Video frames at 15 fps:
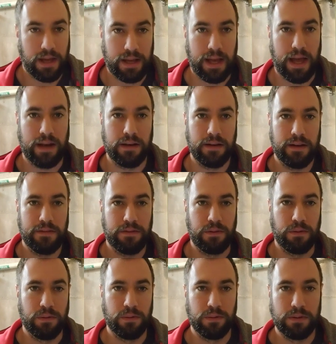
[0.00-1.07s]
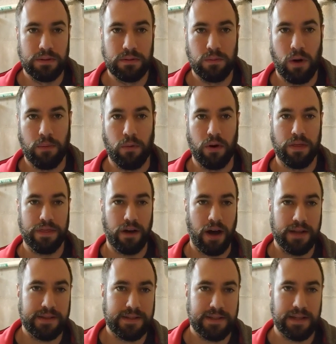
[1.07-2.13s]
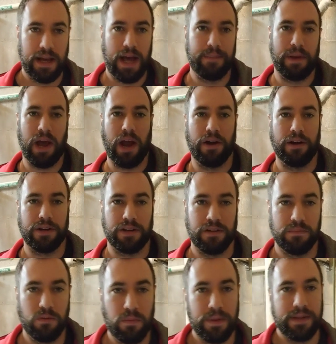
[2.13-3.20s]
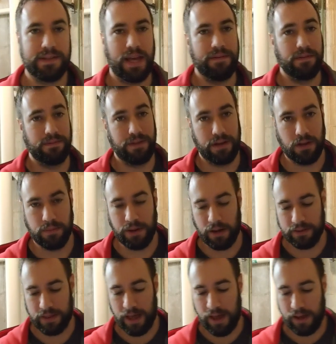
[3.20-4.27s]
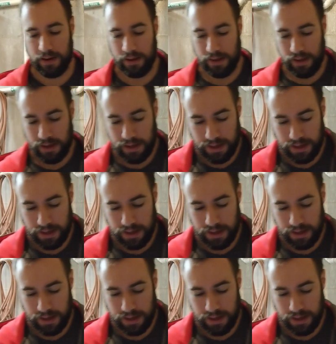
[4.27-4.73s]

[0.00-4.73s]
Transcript: Again, if you want more thoughts on my hierarchy of movements, I have a video about that.